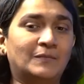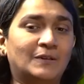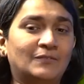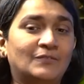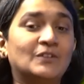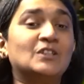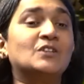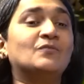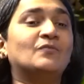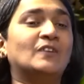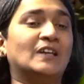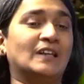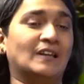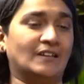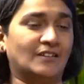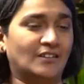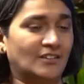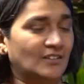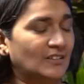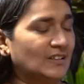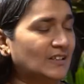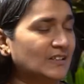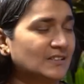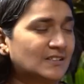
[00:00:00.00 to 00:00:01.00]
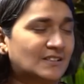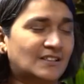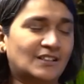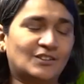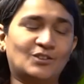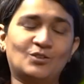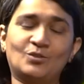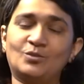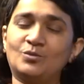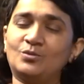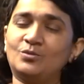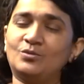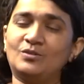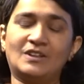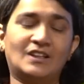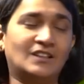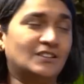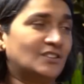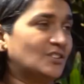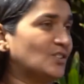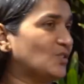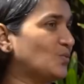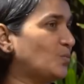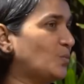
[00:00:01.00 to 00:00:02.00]
When I realized that
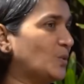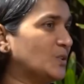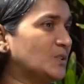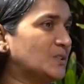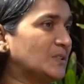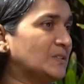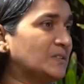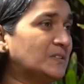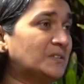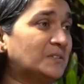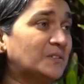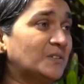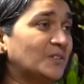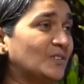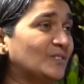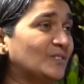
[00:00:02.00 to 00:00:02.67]
I just wasn't